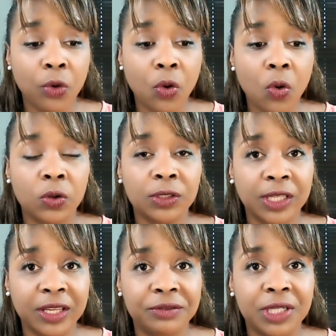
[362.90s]
full
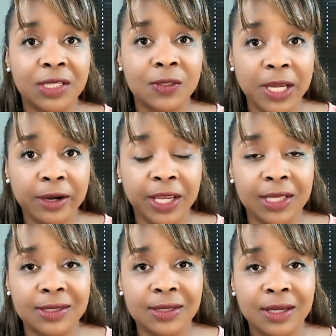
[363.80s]
lived
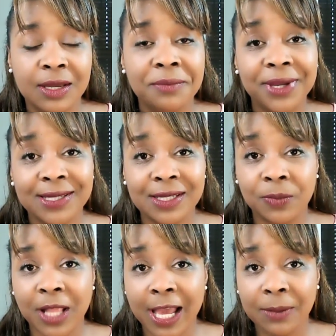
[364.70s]
experience because as
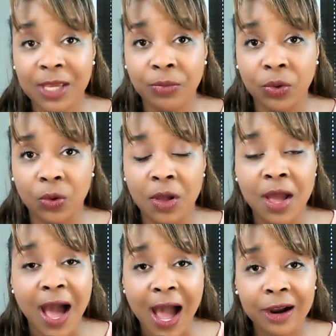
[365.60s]
Black people,
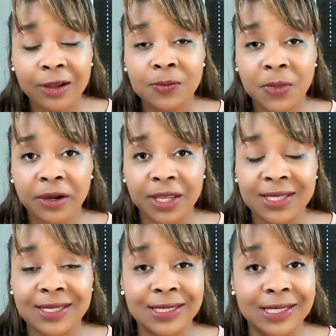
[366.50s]
our
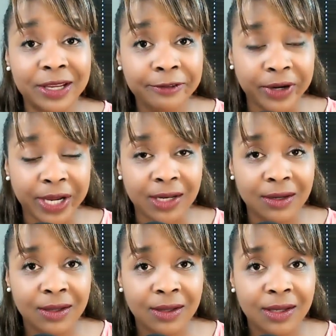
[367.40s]
experience is different
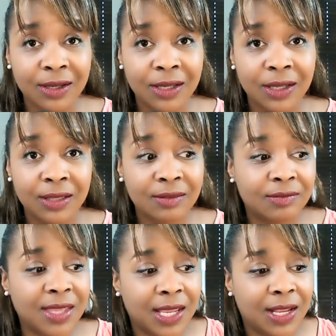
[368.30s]

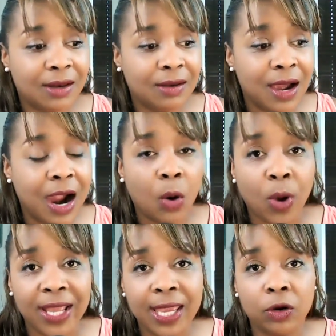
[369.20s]
than our
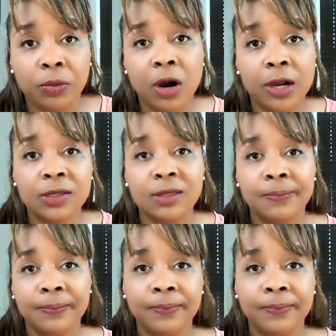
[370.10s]
white counterparts.